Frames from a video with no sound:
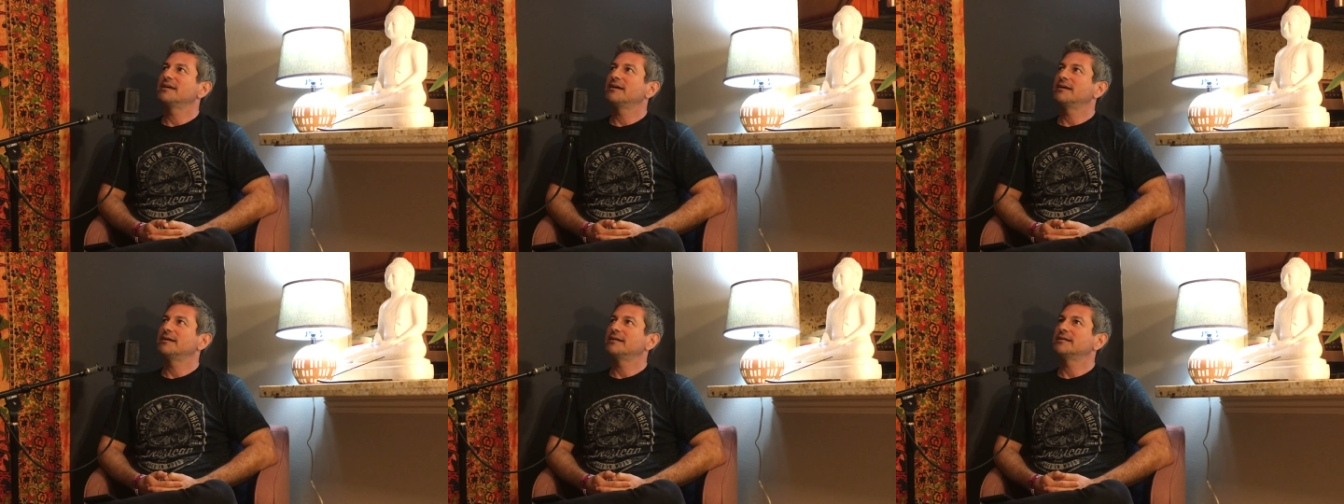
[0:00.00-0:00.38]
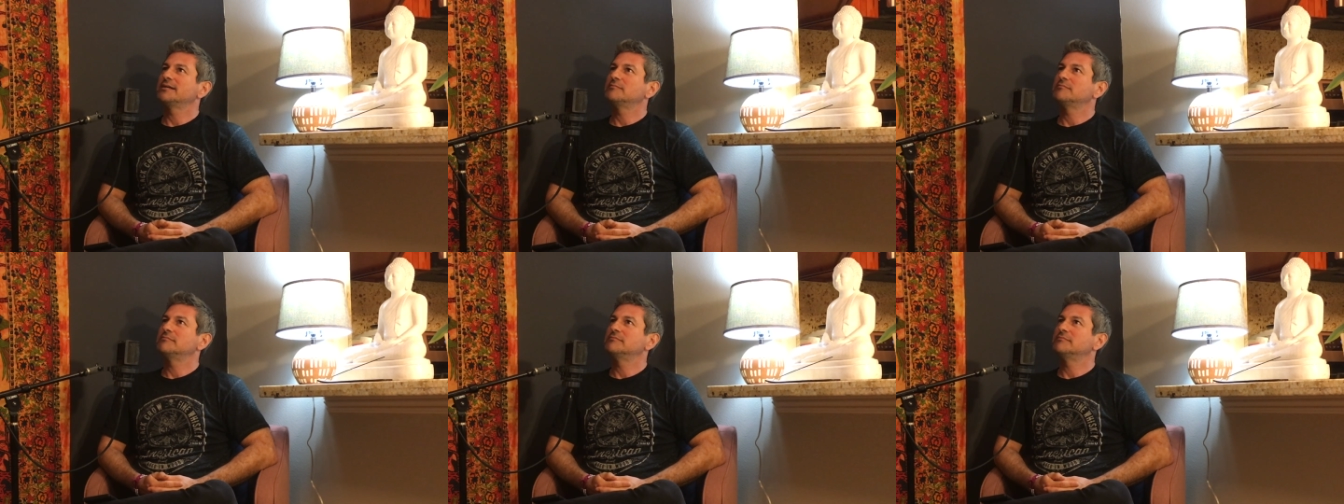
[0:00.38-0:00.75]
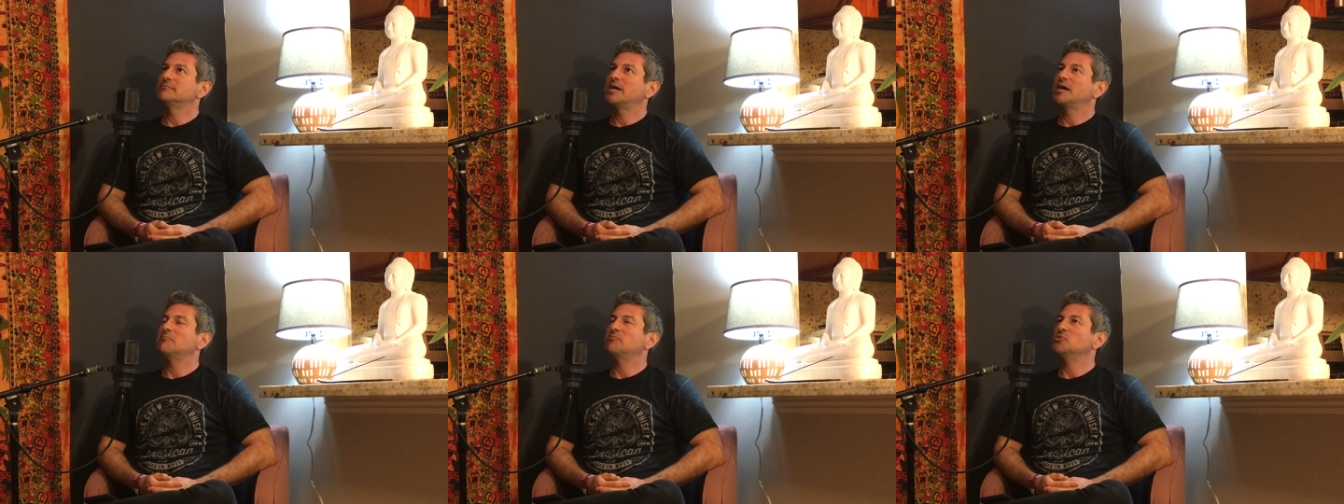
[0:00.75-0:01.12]

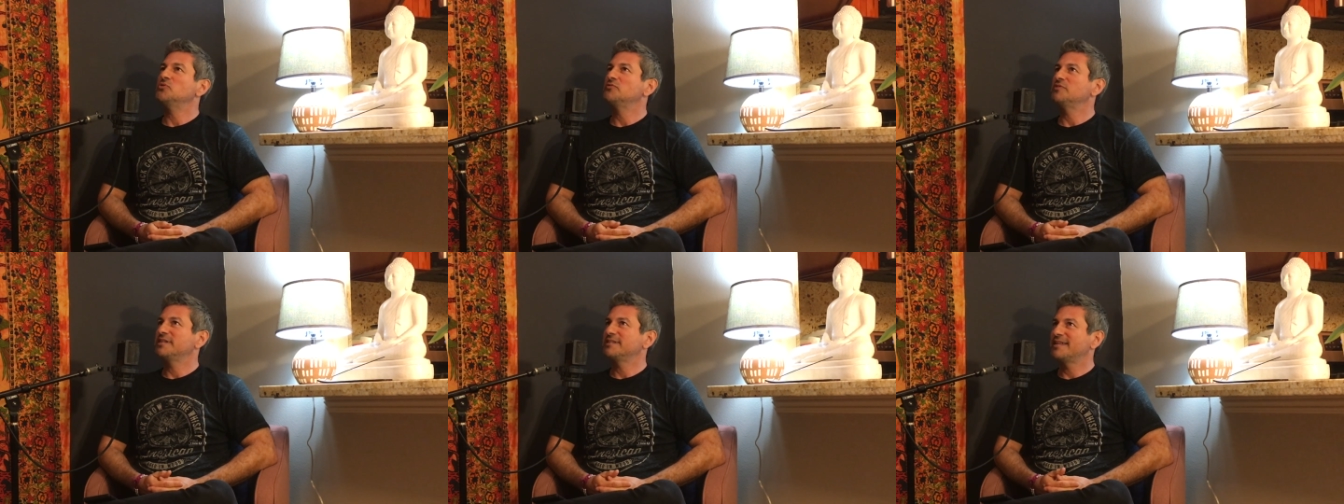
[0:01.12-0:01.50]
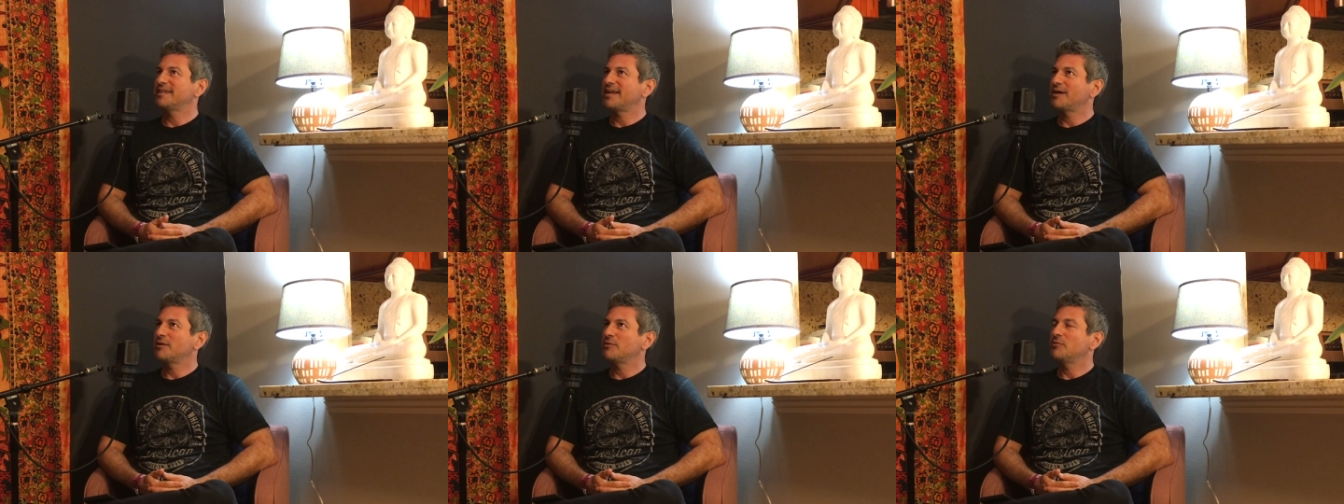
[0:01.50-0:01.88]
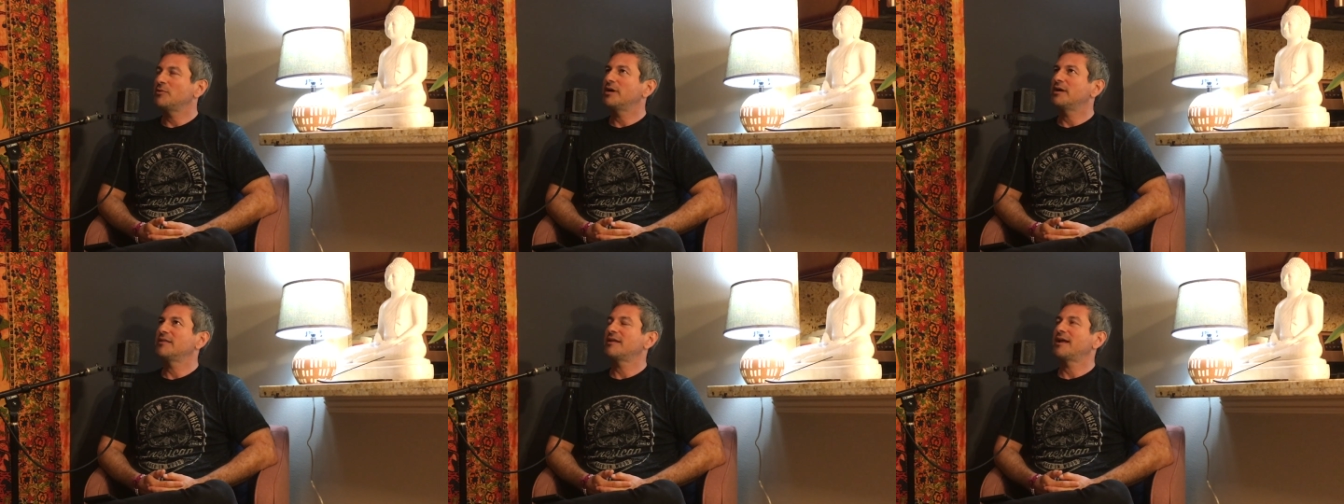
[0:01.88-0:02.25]
a movie that
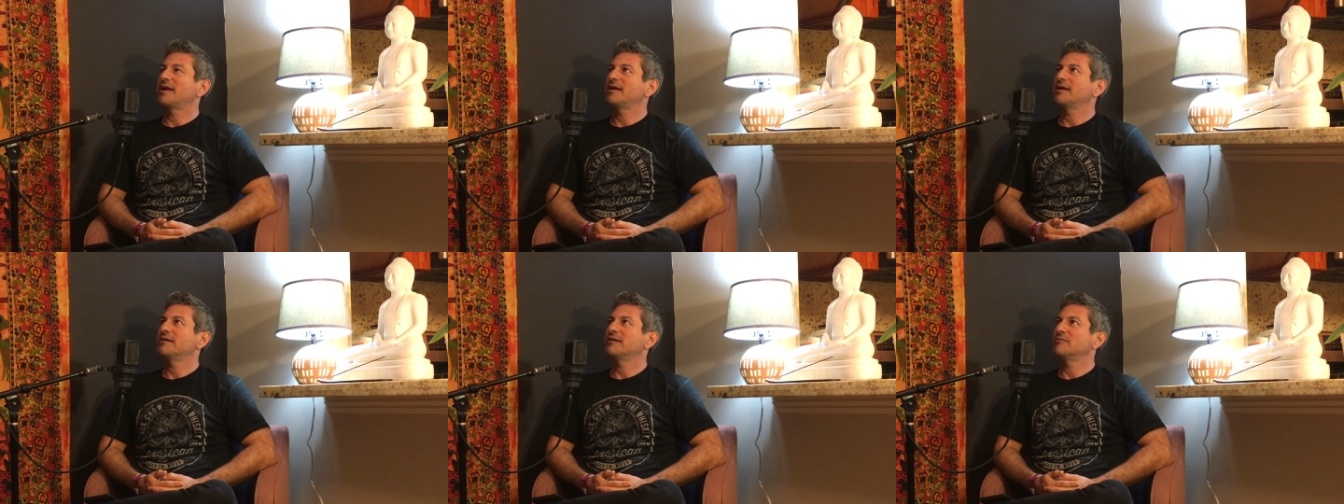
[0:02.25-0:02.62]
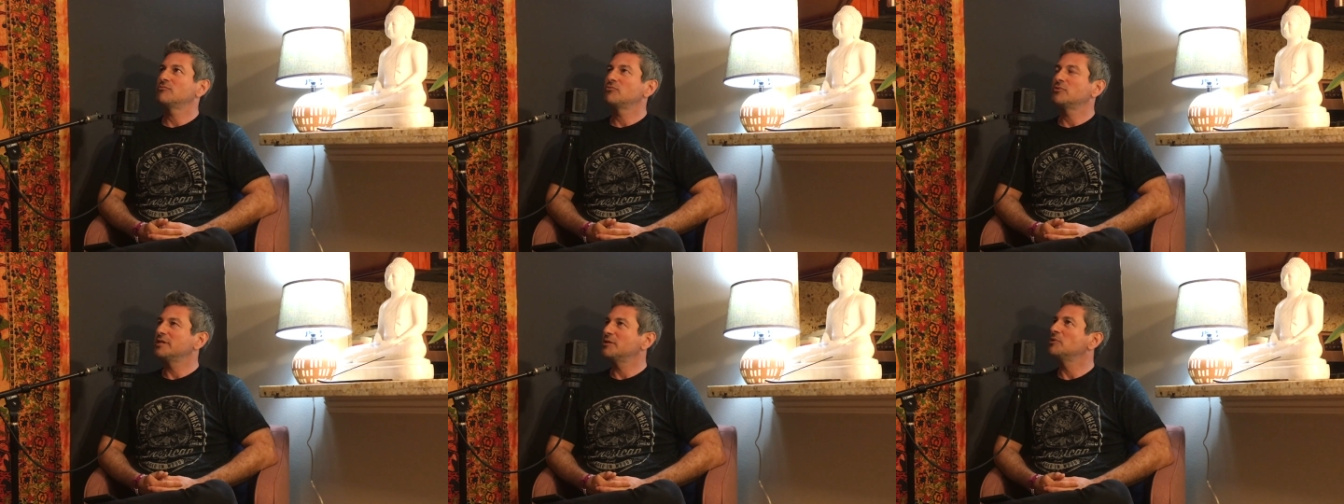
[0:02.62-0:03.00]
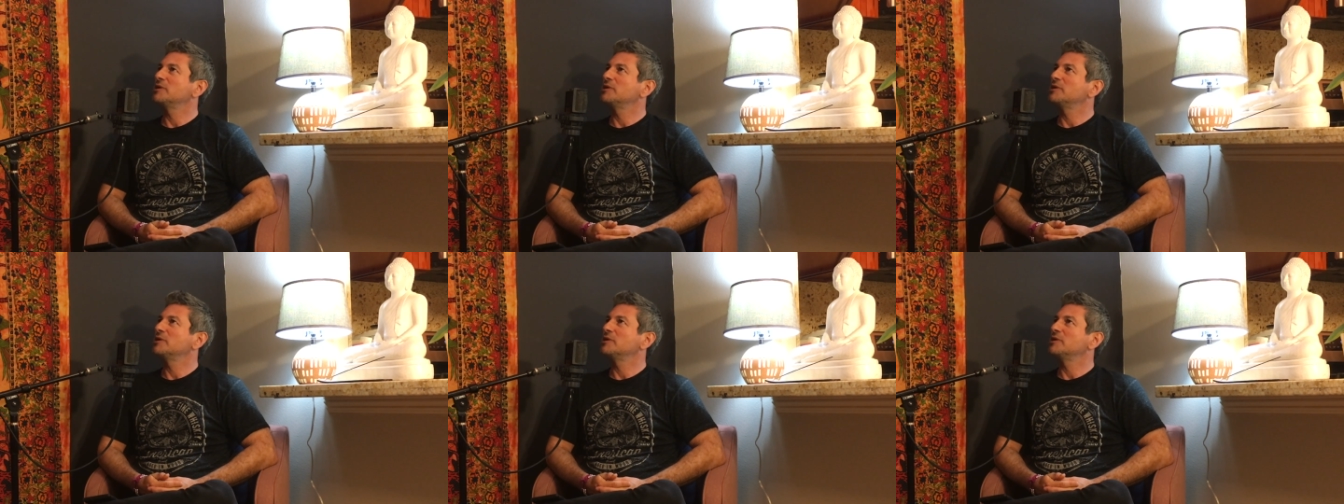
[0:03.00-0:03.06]
I really,